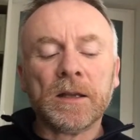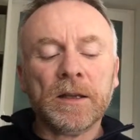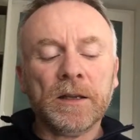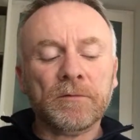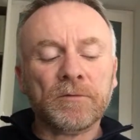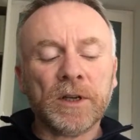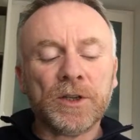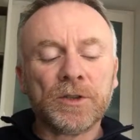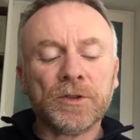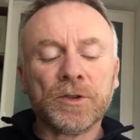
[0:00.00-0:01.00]
in
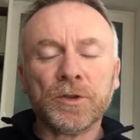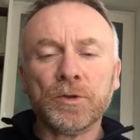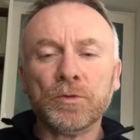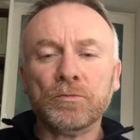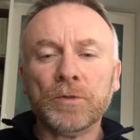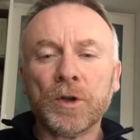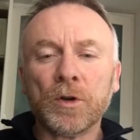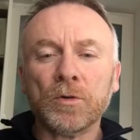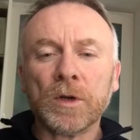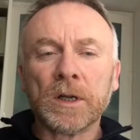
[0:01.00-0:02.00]
relation to
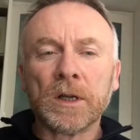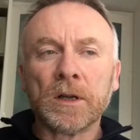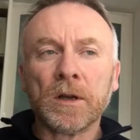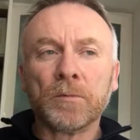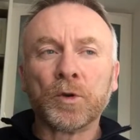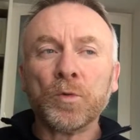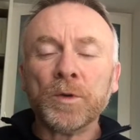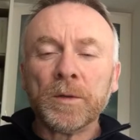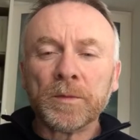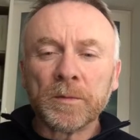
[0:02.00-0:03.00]

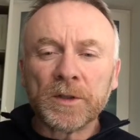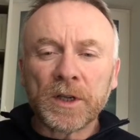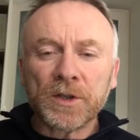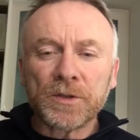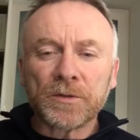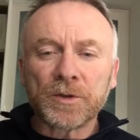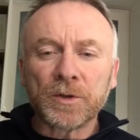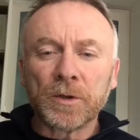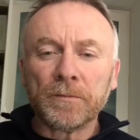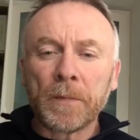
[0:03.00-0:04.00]
appropriate implementations of
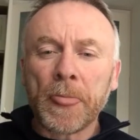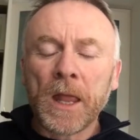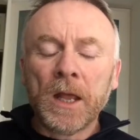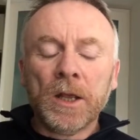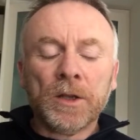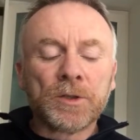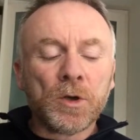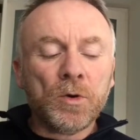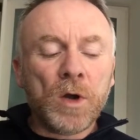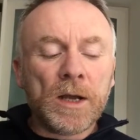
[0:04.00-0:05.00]
Scrum.
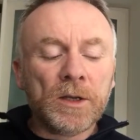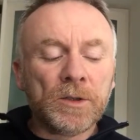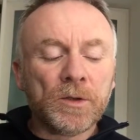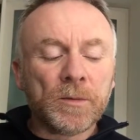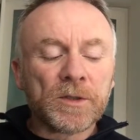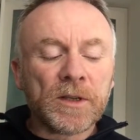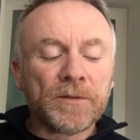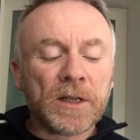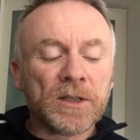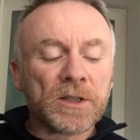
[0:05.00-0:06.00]
So I'm going to talk about seven
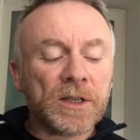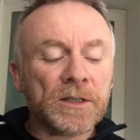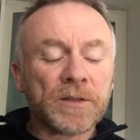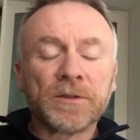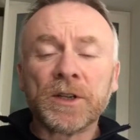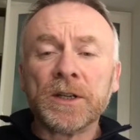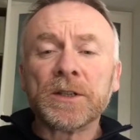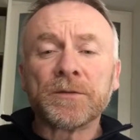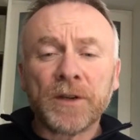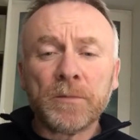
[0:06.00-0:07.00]
deadly sins.
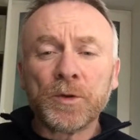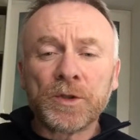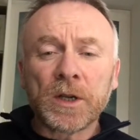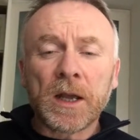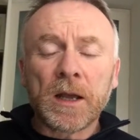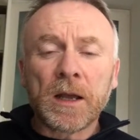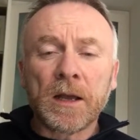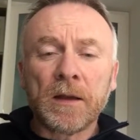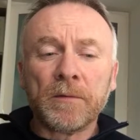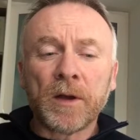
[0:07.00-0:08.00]
It's very much
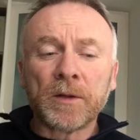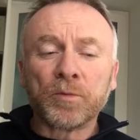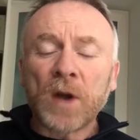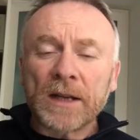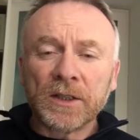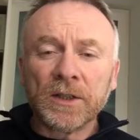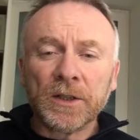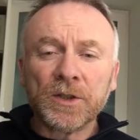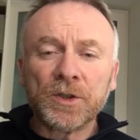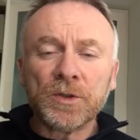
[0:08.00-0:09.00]
on the practical
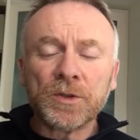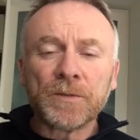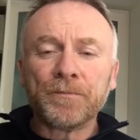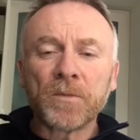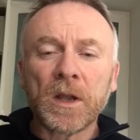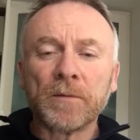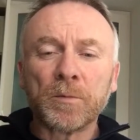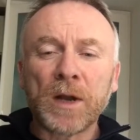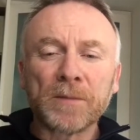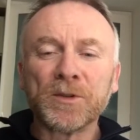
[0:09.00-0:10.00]
issues. I'm a
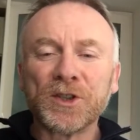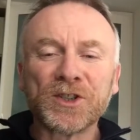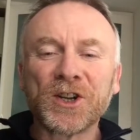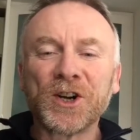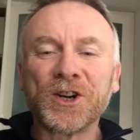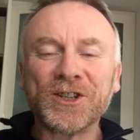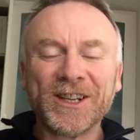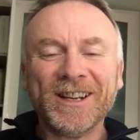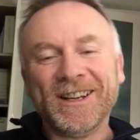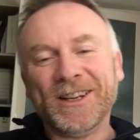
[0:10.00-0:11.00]
pragmatist at heart,
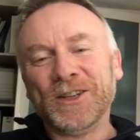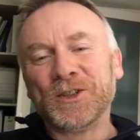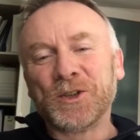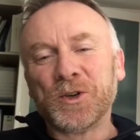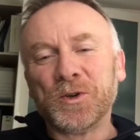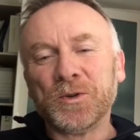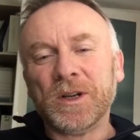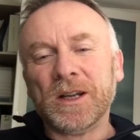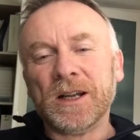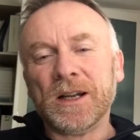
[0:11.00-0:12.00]
so
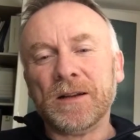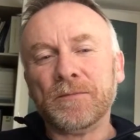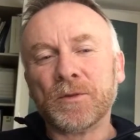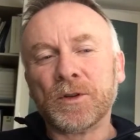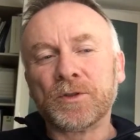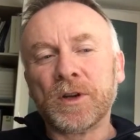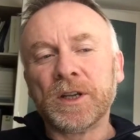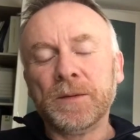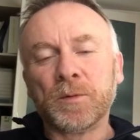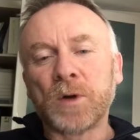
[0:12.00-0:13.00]
I'm going to try and
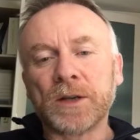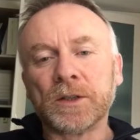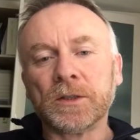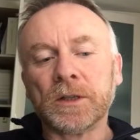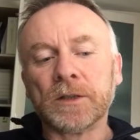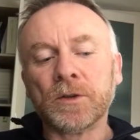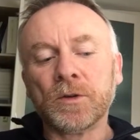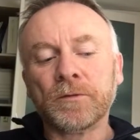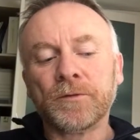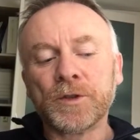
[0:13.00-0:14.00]
keep it practical. I'll
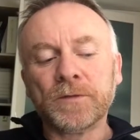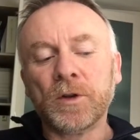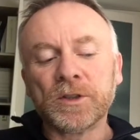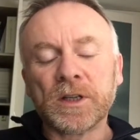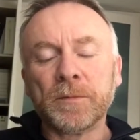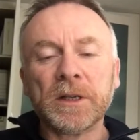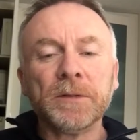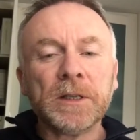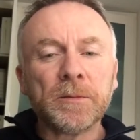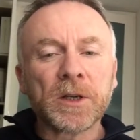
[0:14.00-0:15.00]
talk first of all, set a
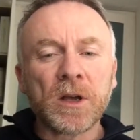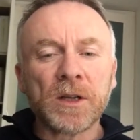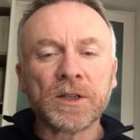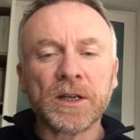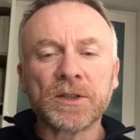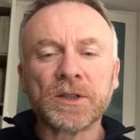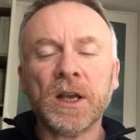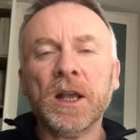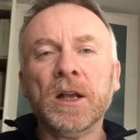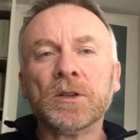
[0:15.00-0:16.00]
little bit of context,
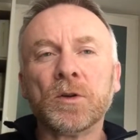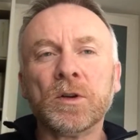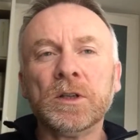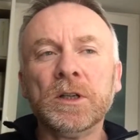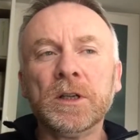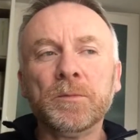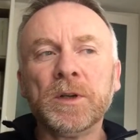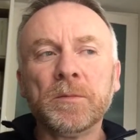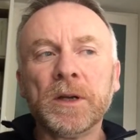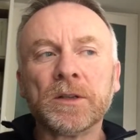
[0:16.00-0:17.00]
talk a little bit
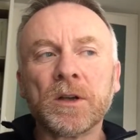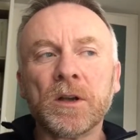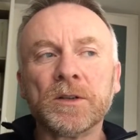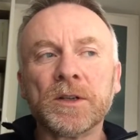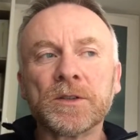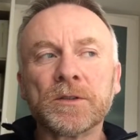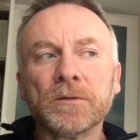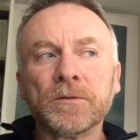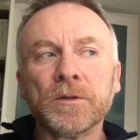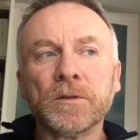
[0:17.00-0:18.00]
about the context
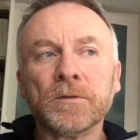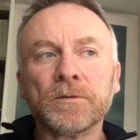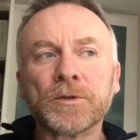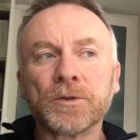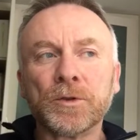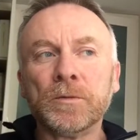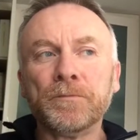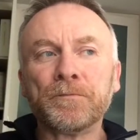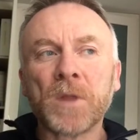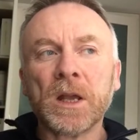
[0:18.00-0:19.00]
of
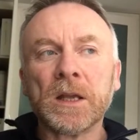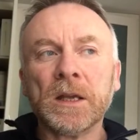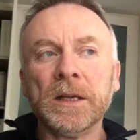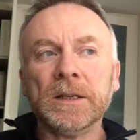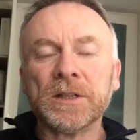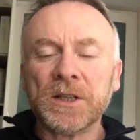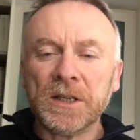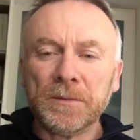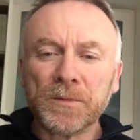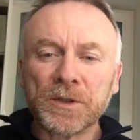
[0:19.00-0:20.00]
Scrum in the
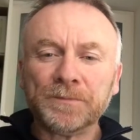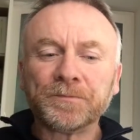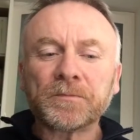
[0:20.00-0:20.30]
teams